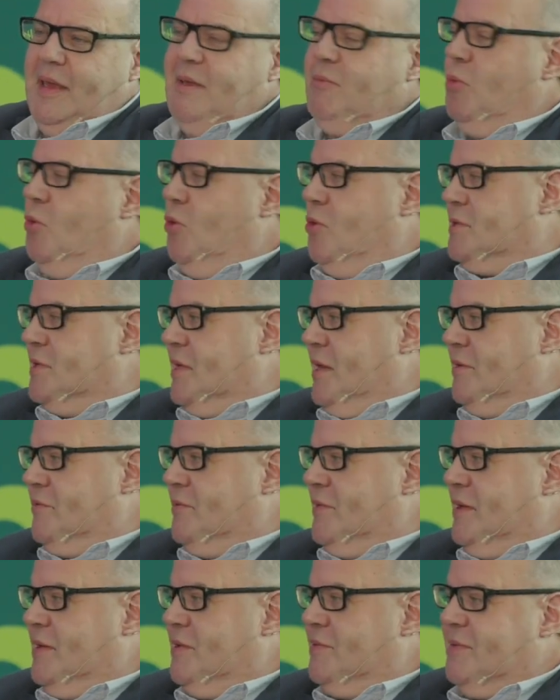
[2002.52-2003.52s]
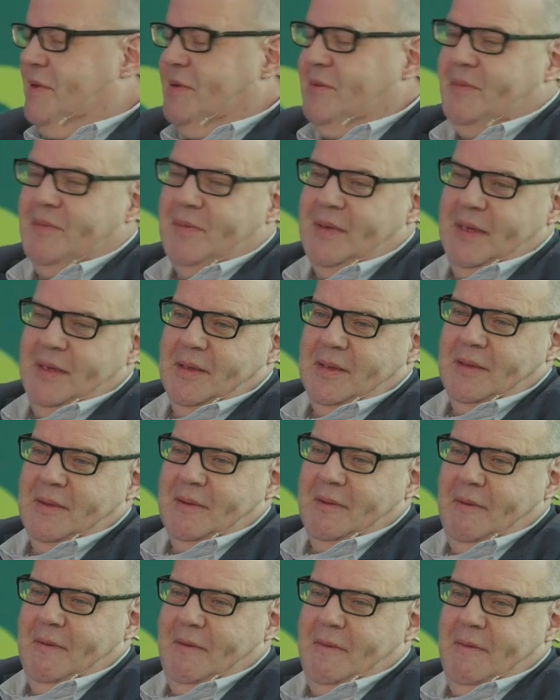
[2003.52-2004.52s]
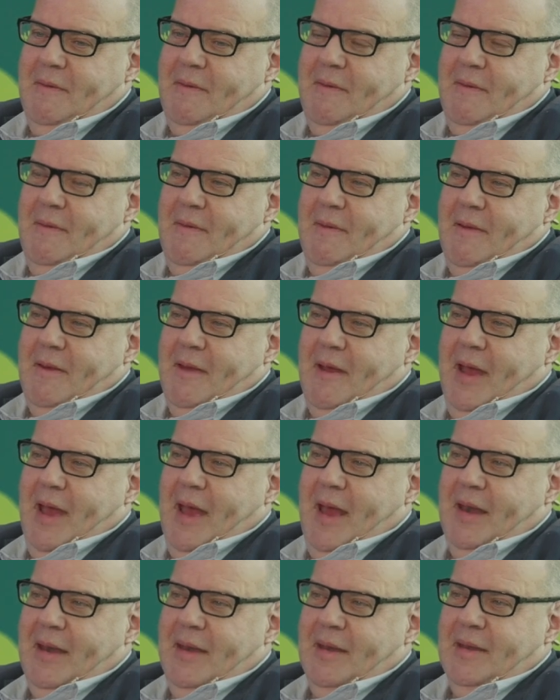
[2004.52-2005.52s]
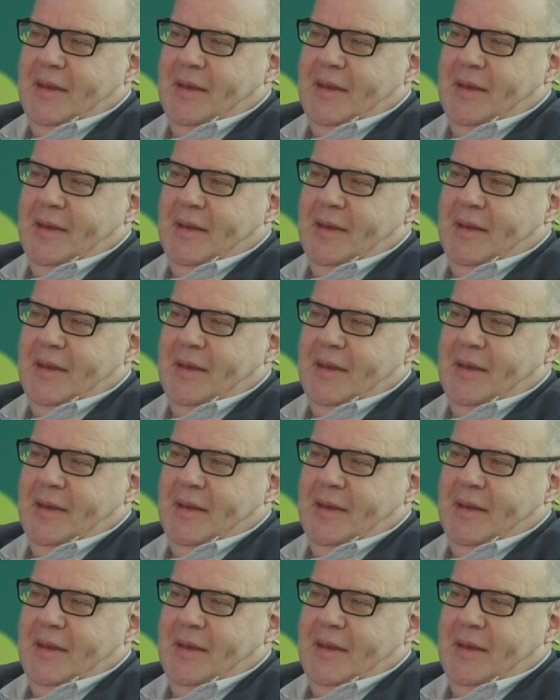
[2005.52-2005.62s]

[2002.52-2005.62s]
walked out of an interview with me. And